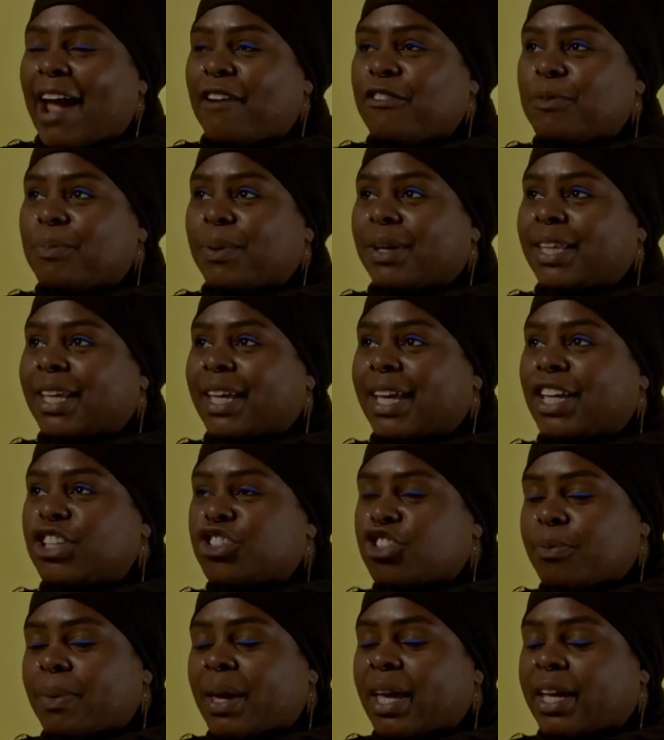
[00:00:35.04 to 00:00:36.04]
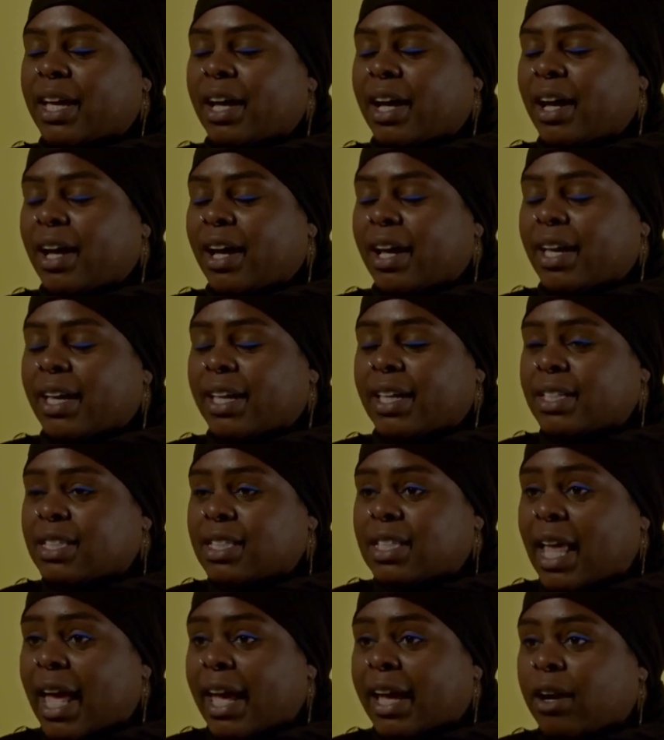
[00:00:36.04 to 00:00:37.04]
everybody in Jamaica
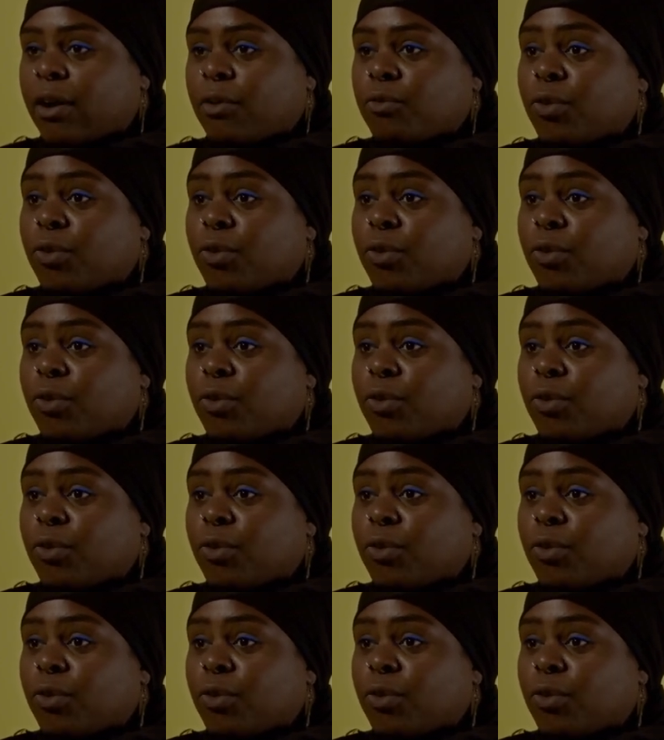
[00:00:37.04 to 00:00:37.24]
is like